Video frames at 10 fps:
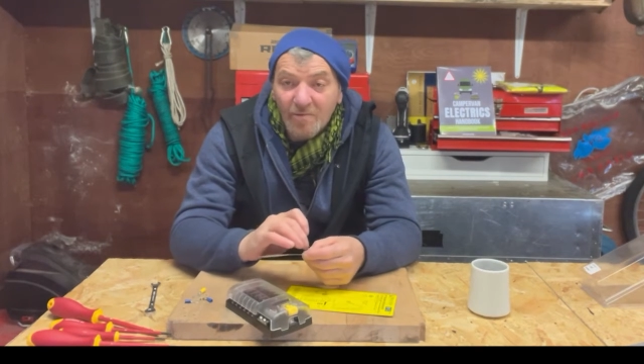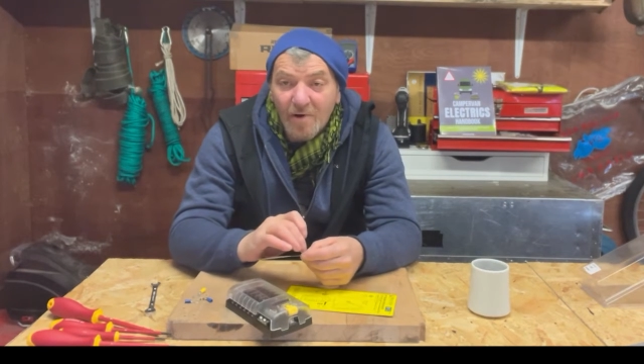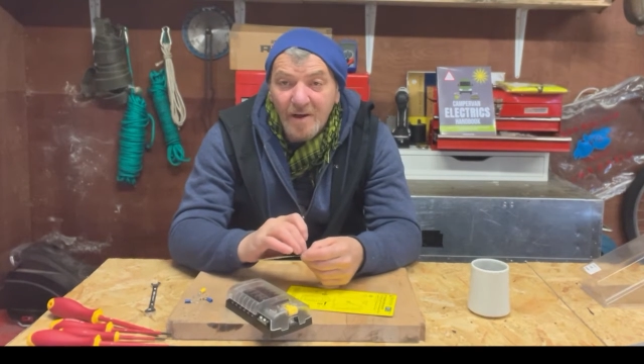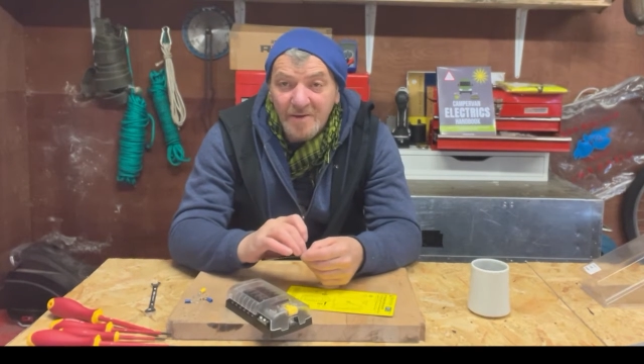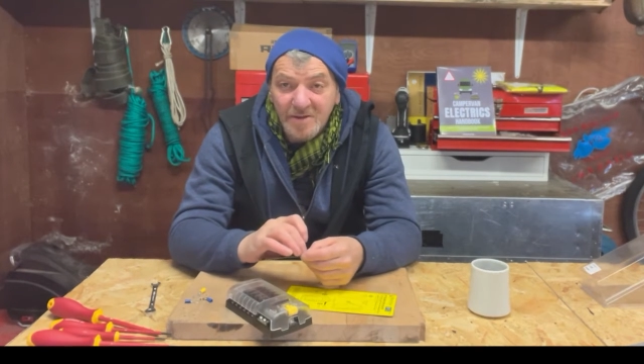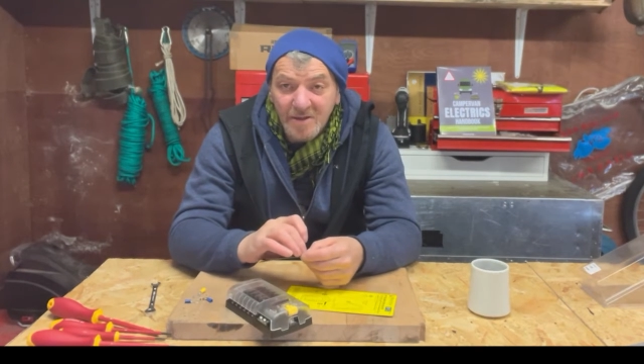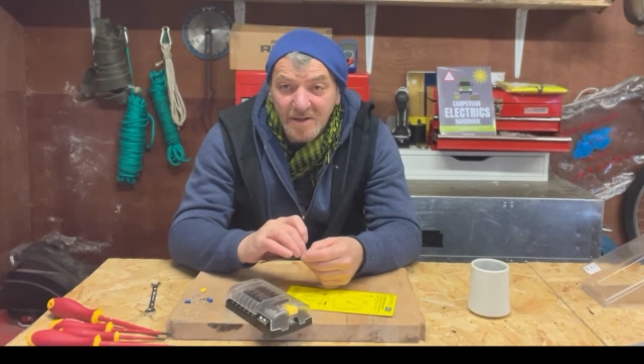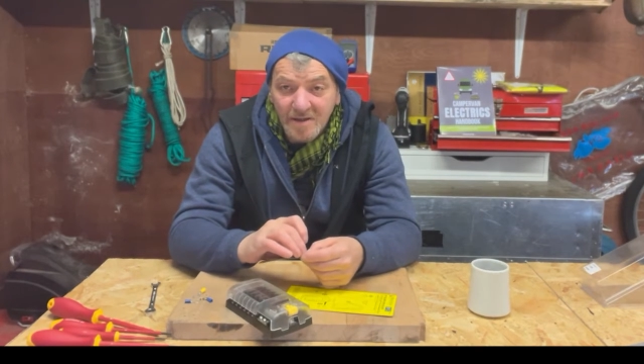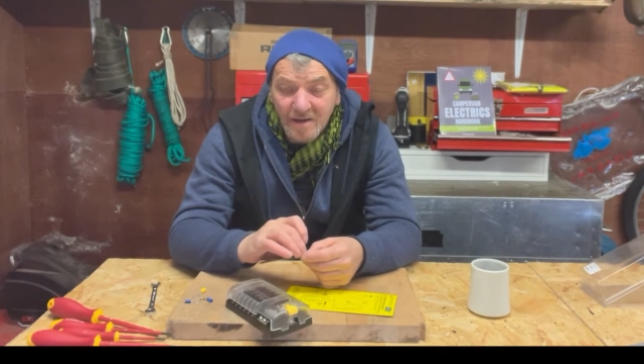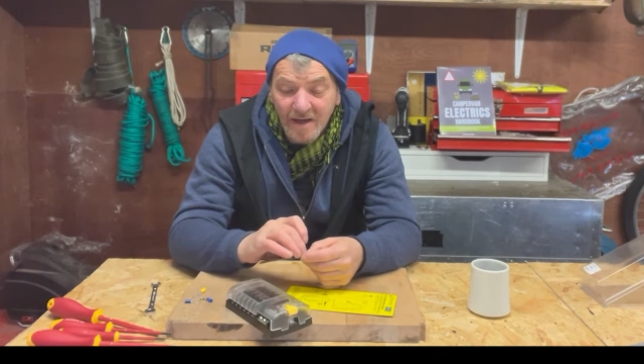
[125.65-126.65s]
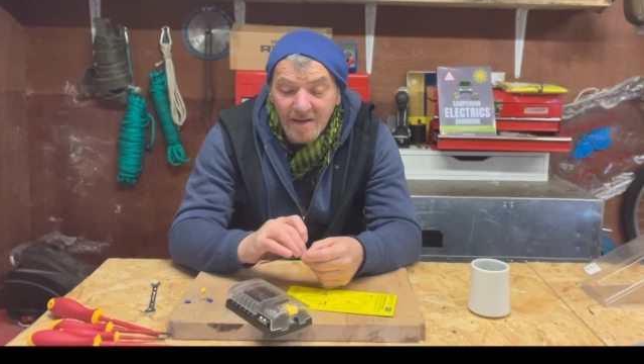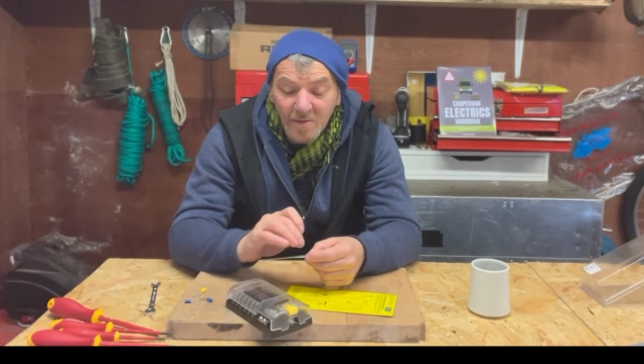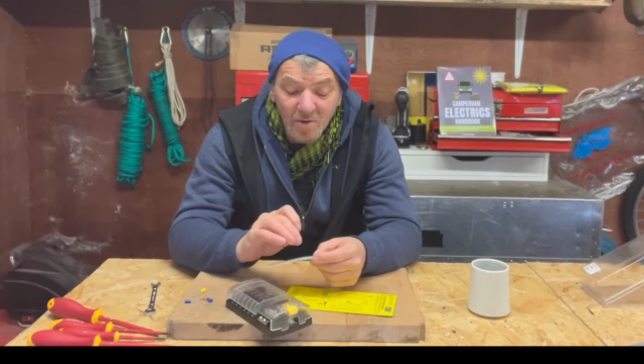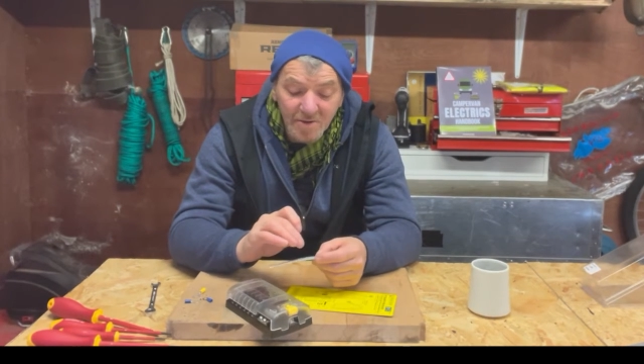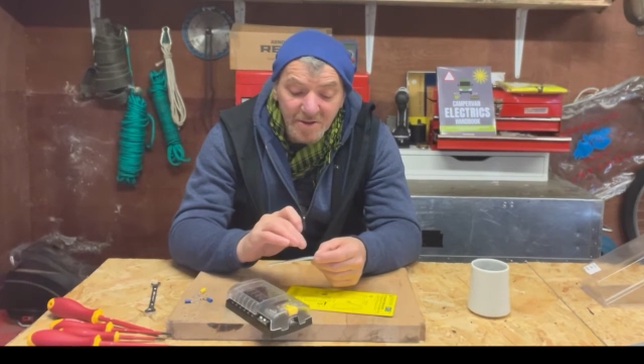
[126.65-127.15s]
write the circuit name
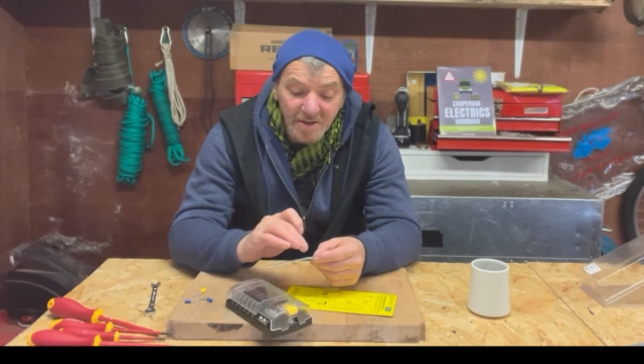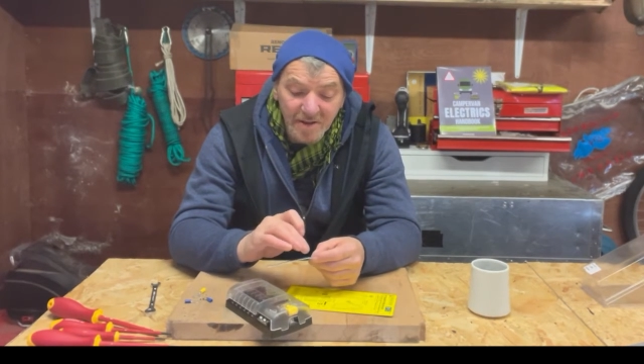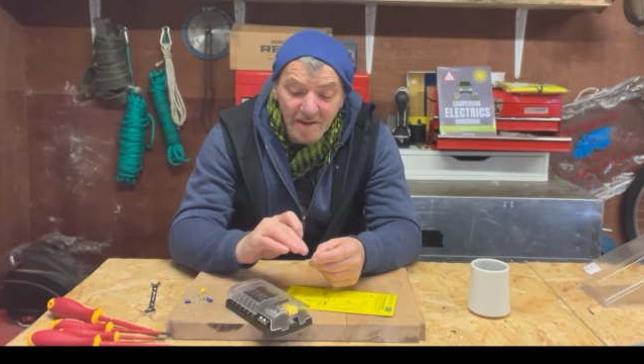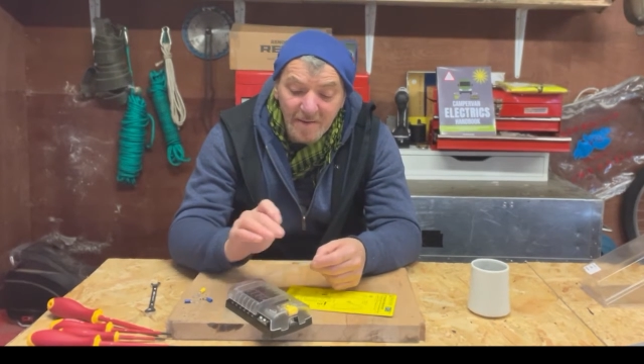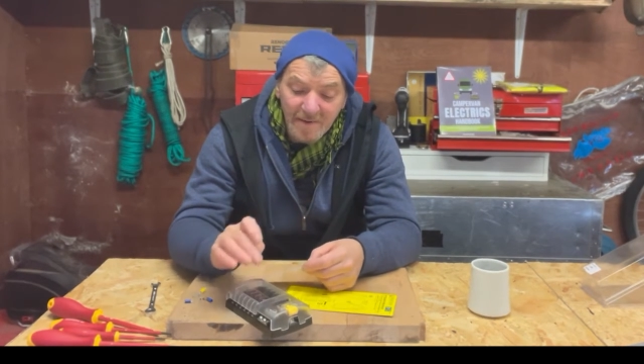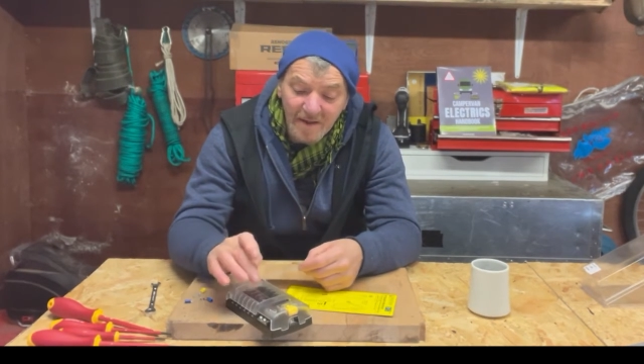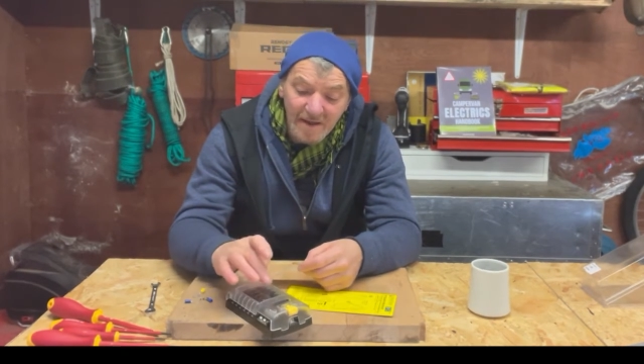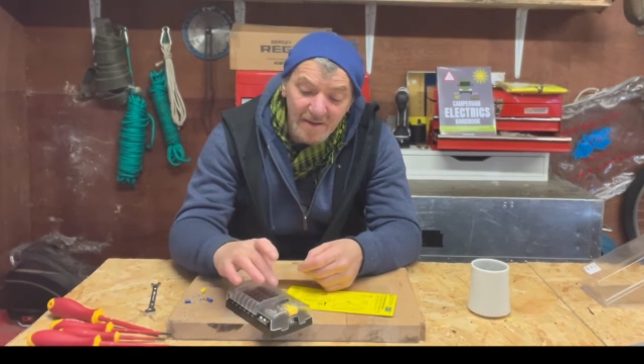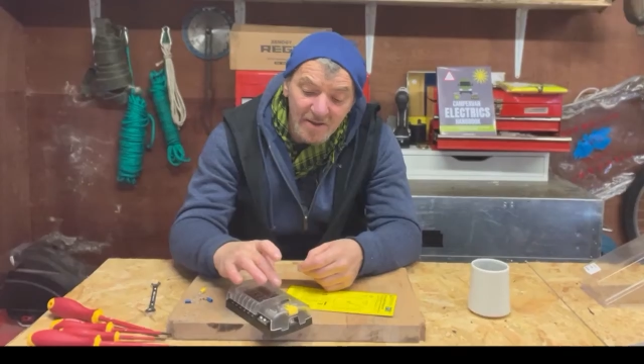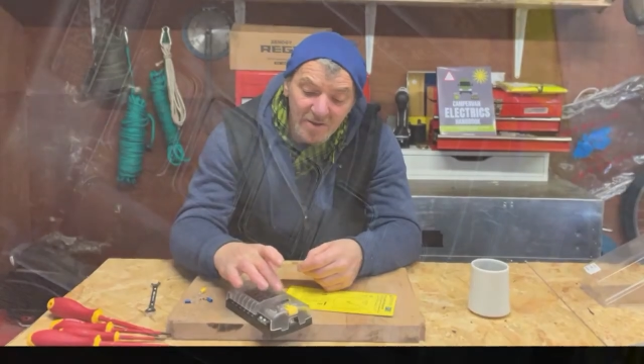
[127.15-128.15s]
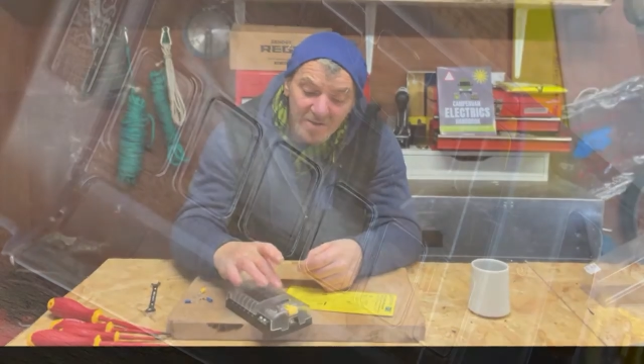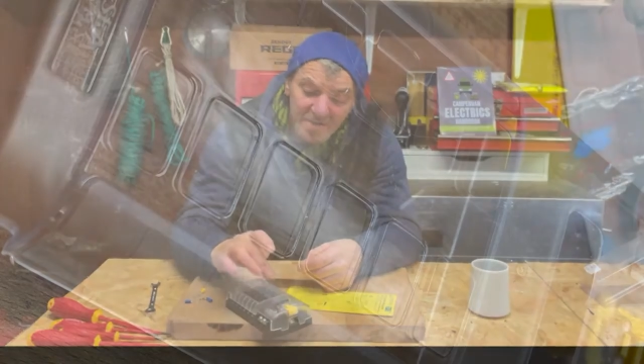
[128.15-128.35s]
or the circuit number and then you can